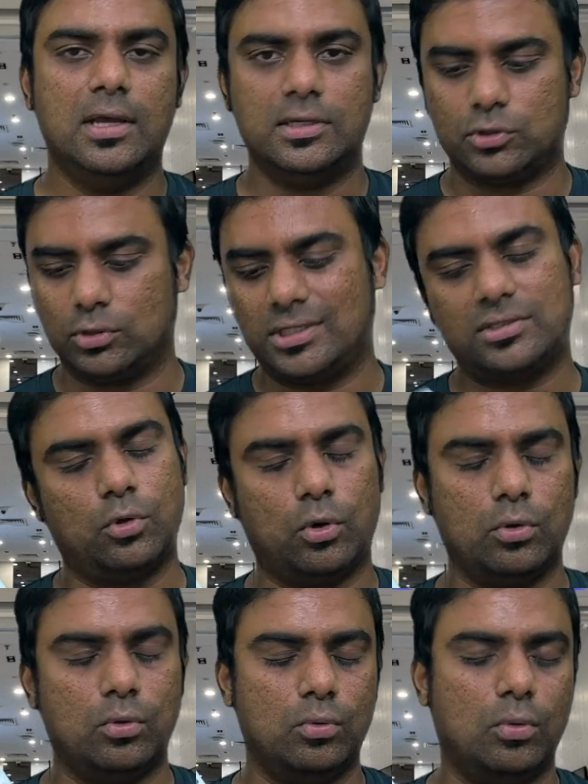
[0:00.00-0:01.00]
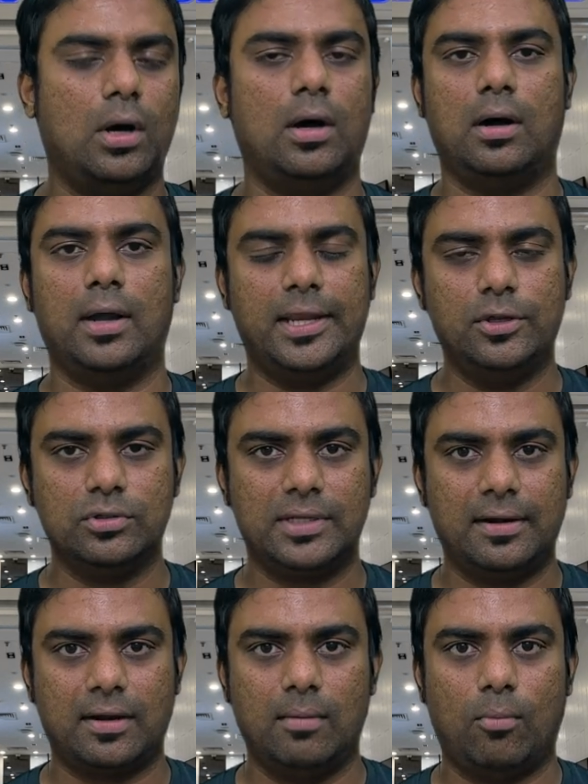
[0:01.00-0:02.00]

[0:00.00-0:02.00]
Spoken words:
So just go to NU Central